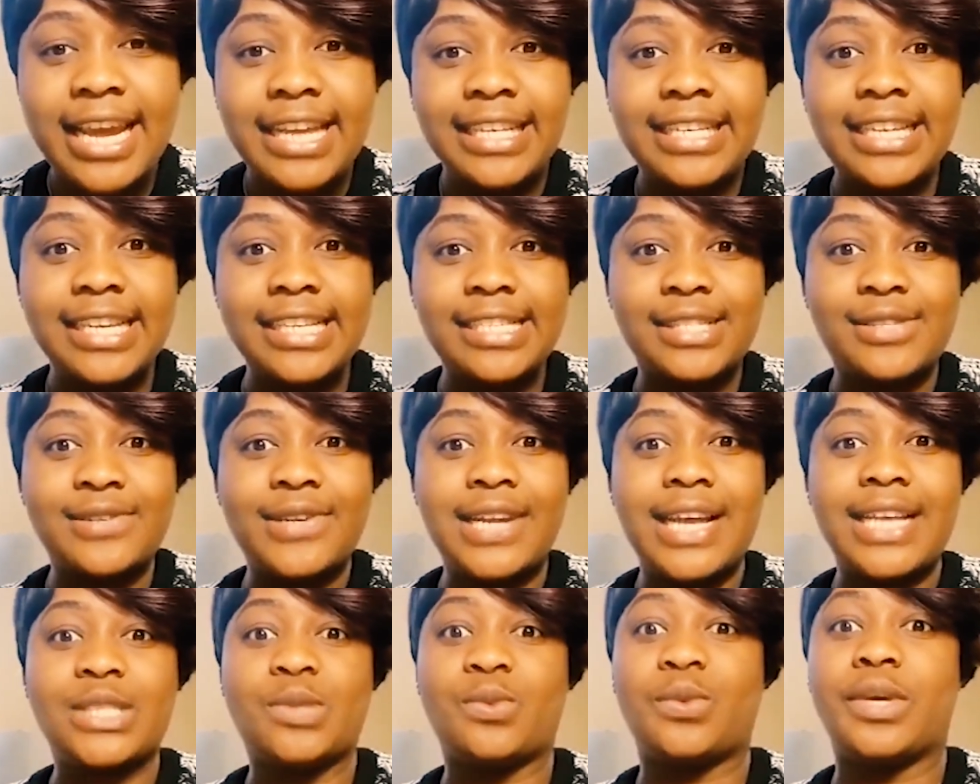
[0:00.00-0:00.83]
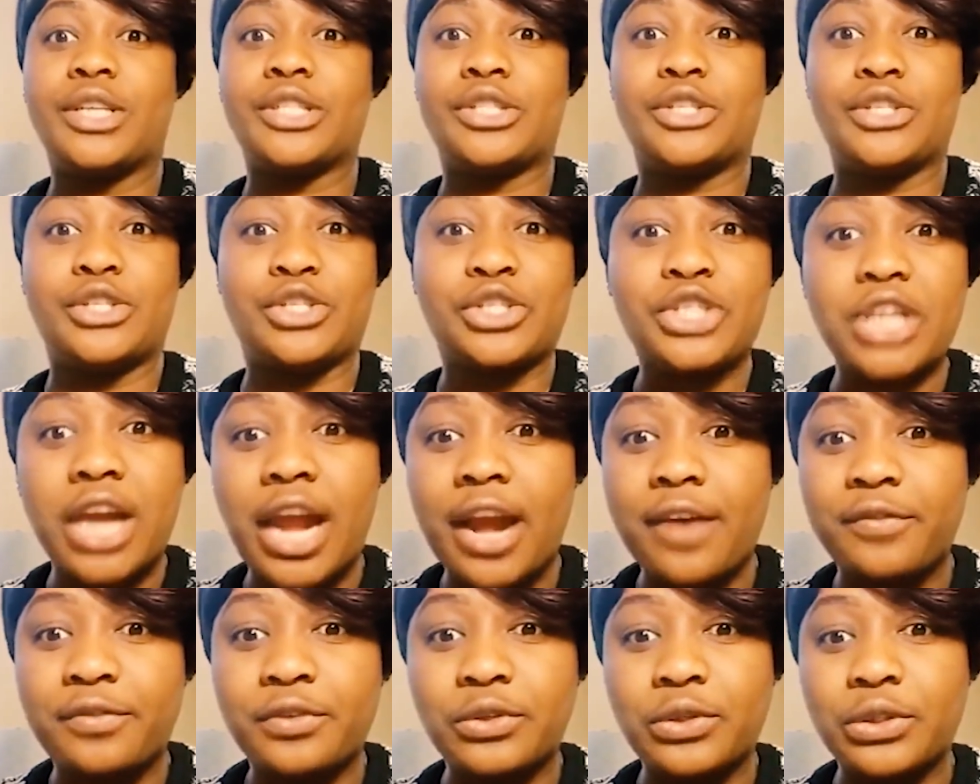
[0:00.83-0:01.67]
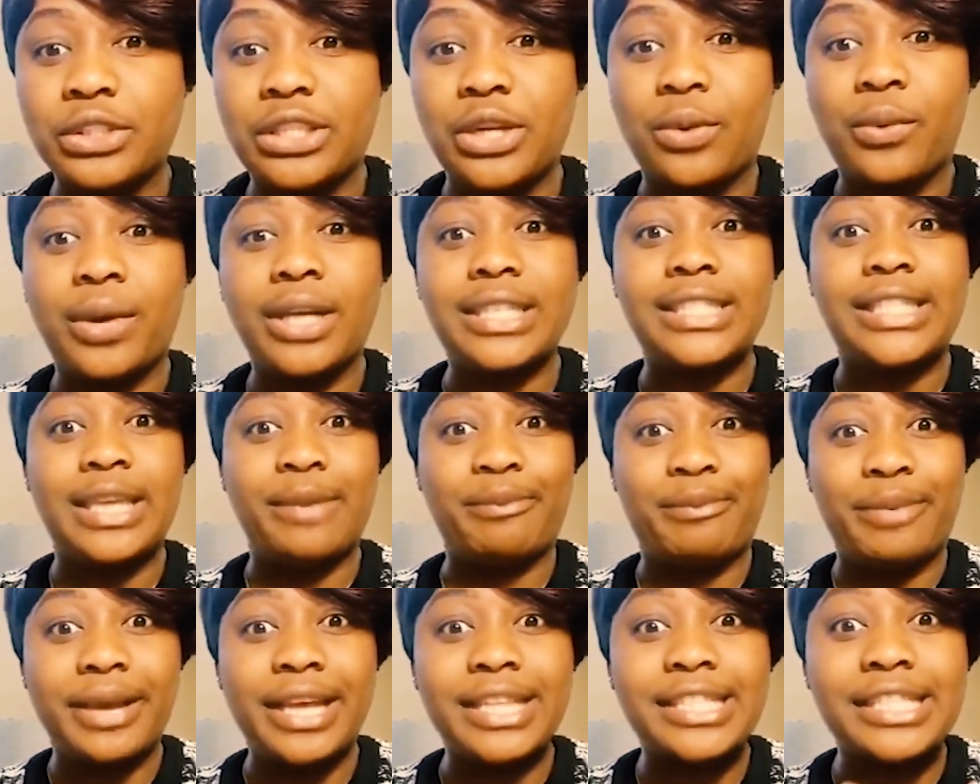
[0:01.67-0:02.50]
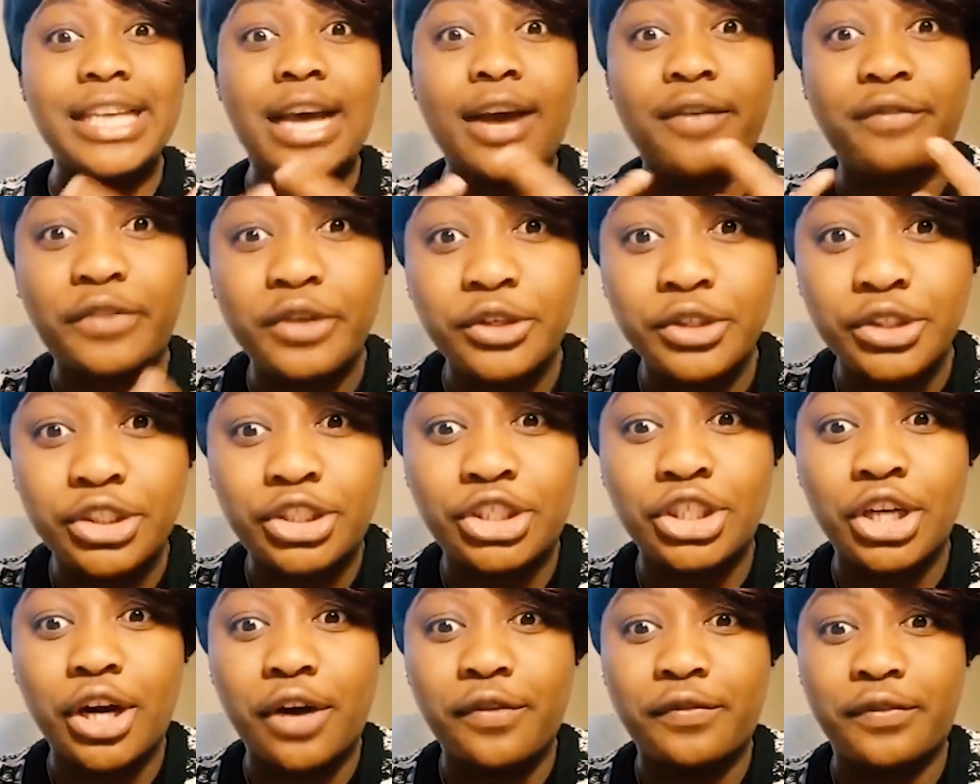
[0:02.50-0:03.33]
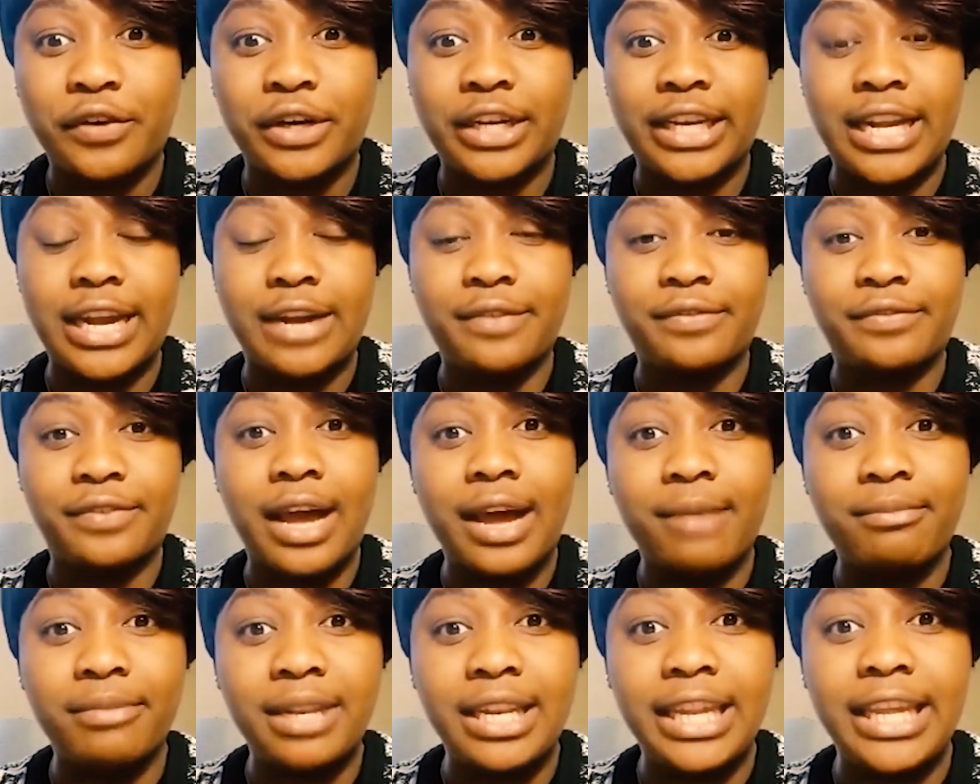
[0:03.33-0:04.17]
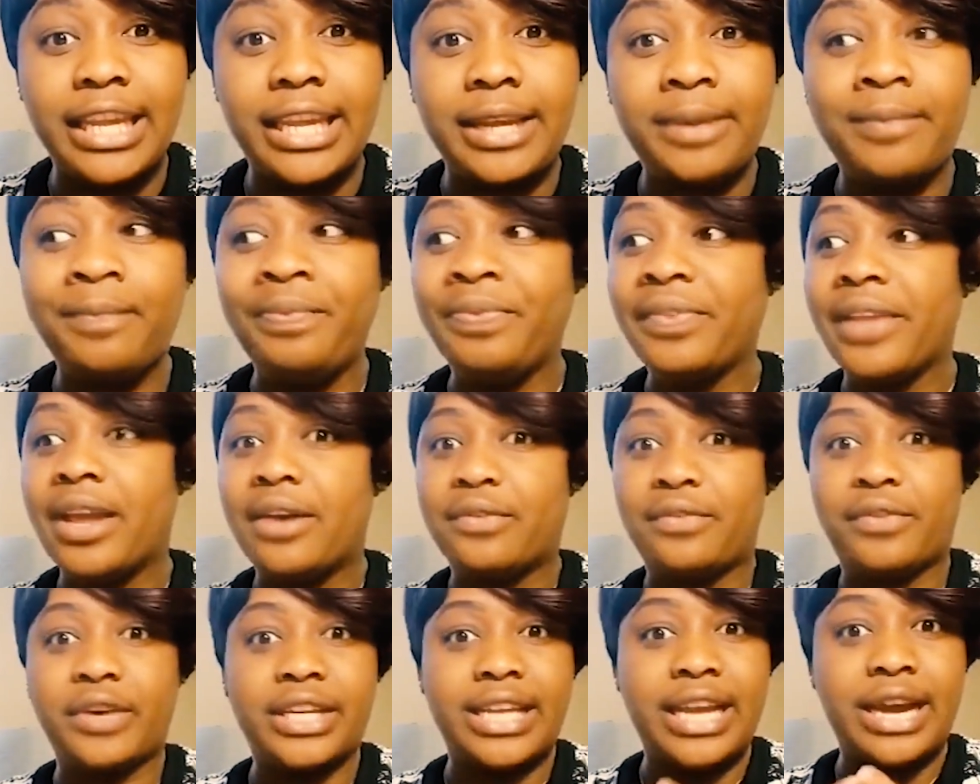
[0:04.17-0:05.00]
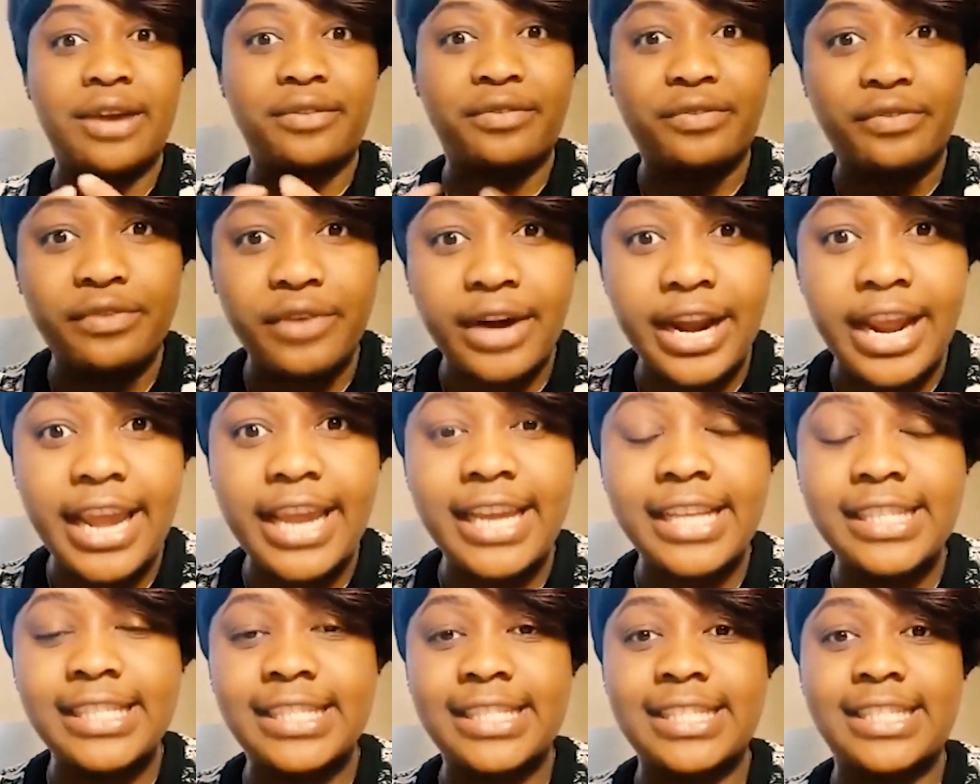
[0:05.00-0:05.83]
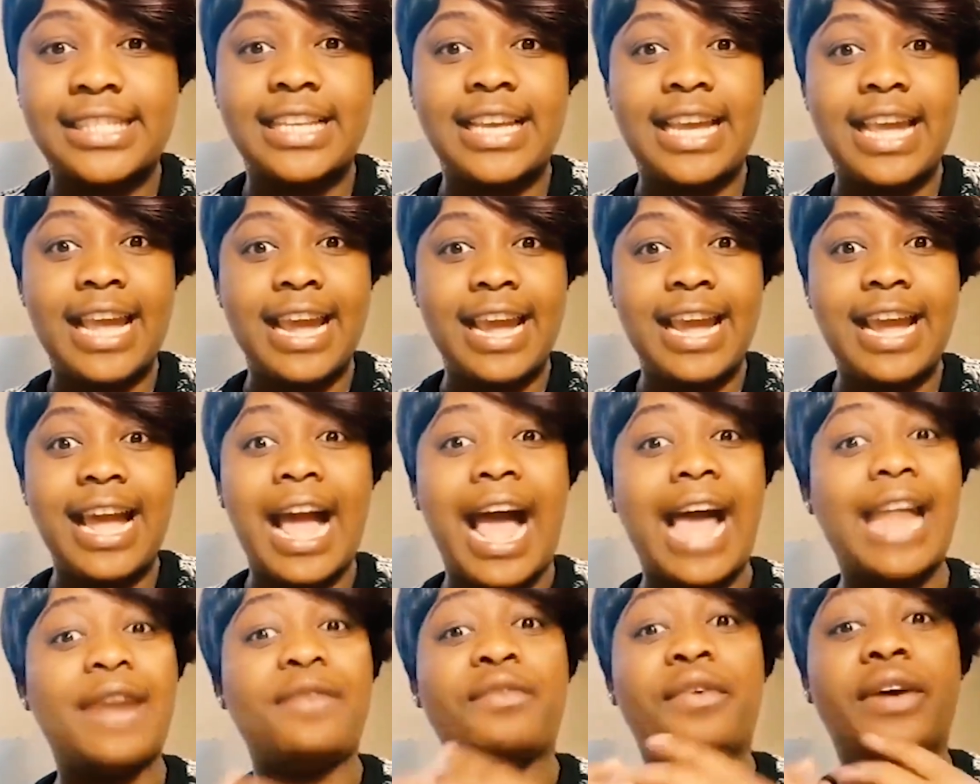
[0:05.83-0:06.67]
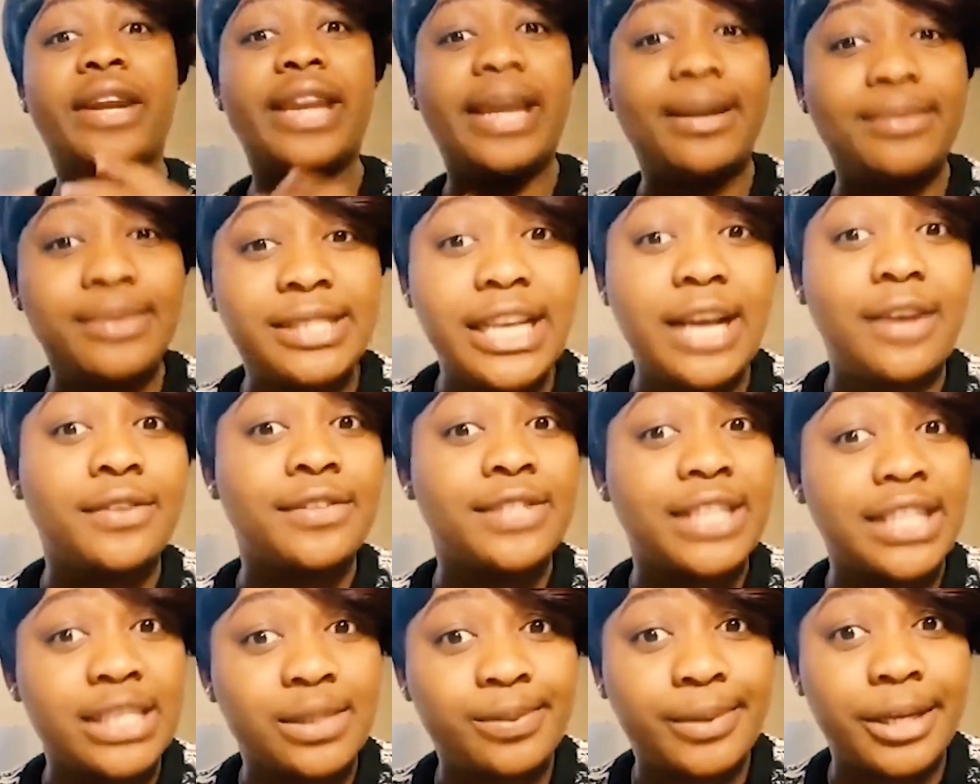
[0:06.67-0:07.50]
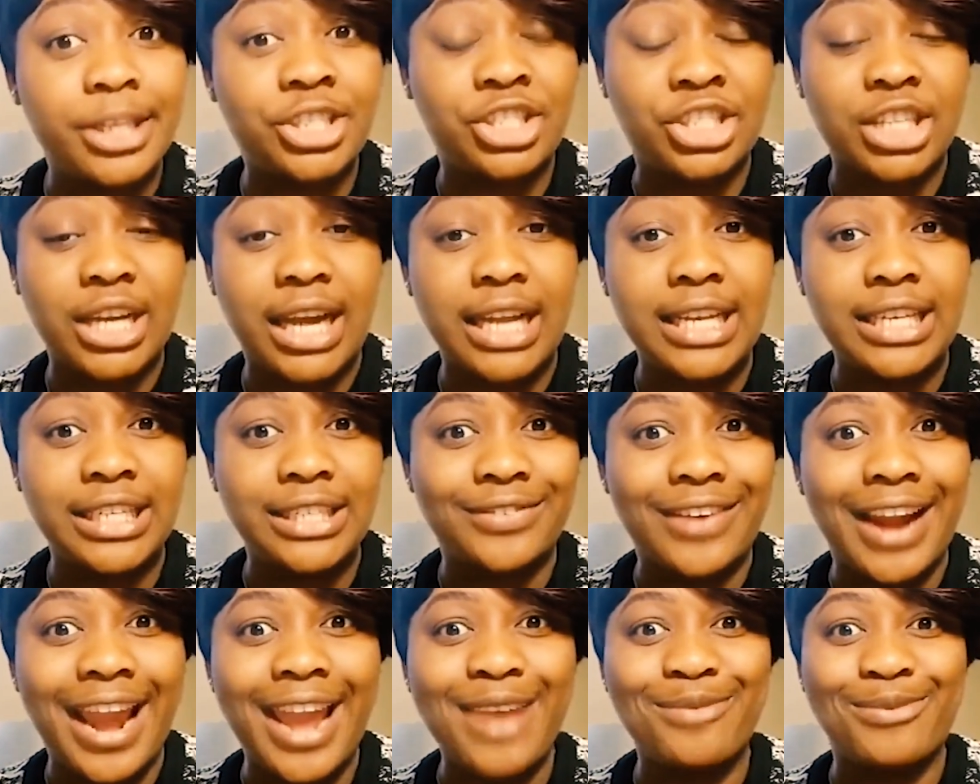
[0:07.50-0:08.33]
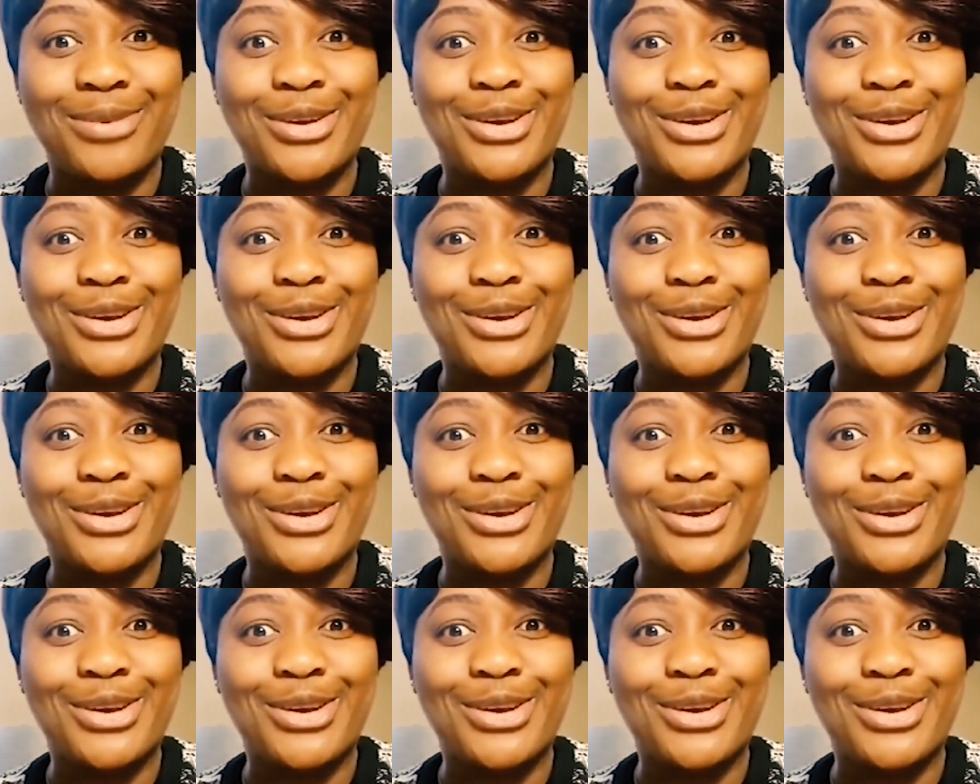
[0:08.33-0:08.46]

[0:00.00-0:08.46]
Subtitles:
These students want to travel, they want a better future for their family, for their friends, and for themselves especially, right?